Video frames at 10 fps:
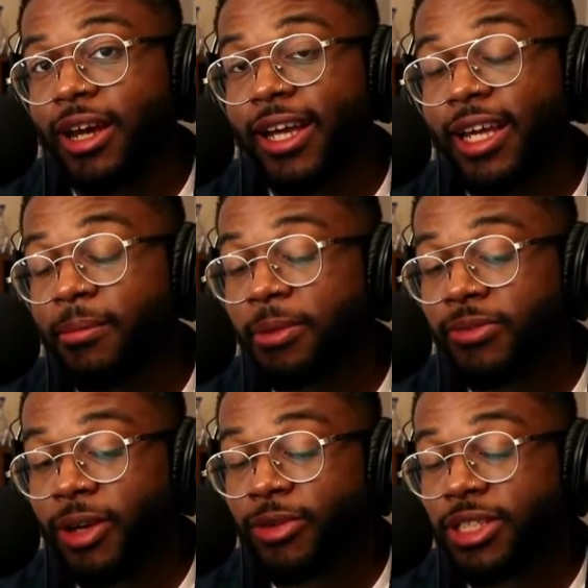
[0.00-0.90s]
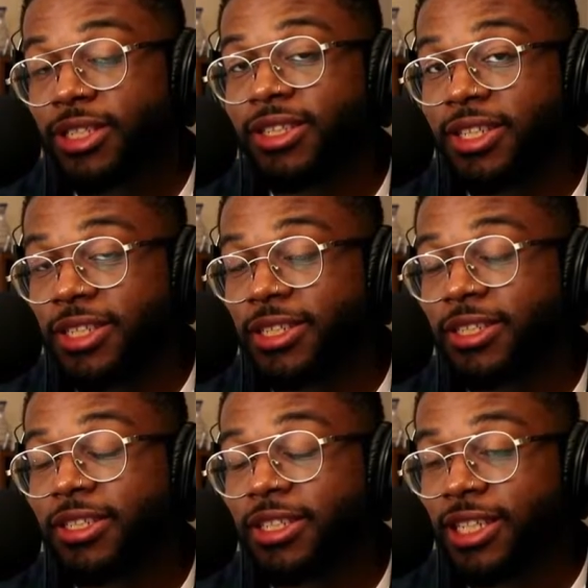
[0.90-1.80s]
I can't believe that was
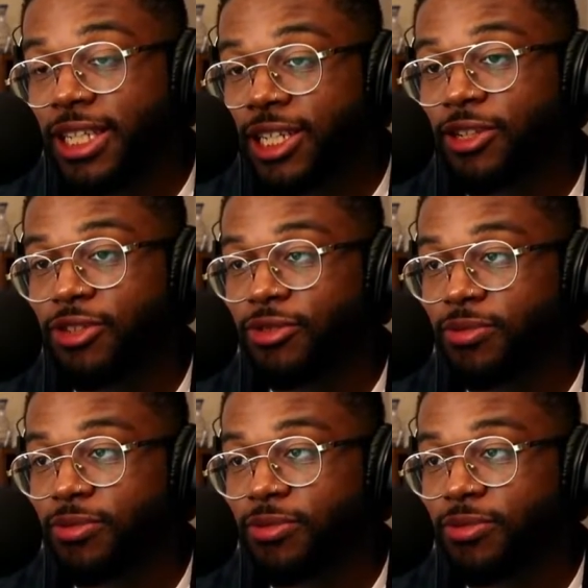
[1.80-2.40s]
this year, dude.